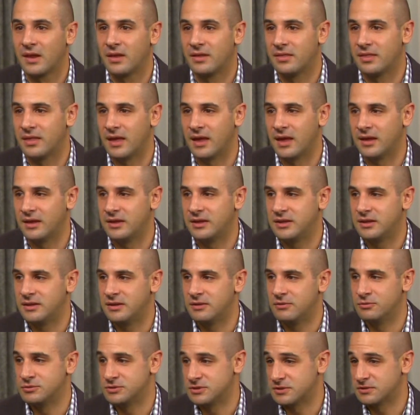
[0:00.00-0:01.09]
that he
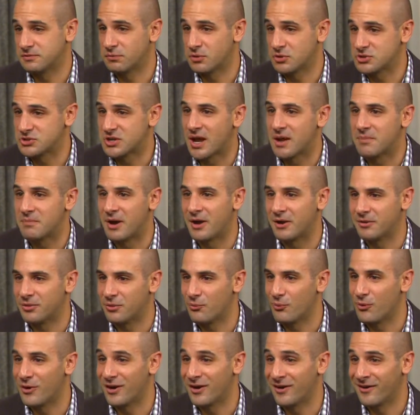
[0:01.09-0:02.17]
it was his first time out of the
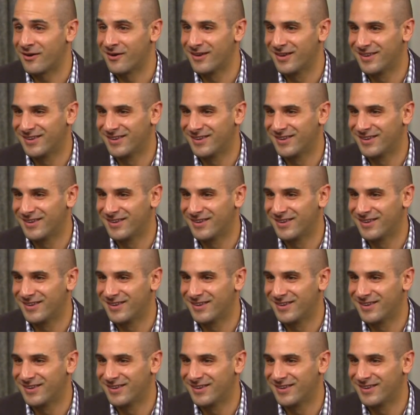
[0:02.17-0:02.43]
wire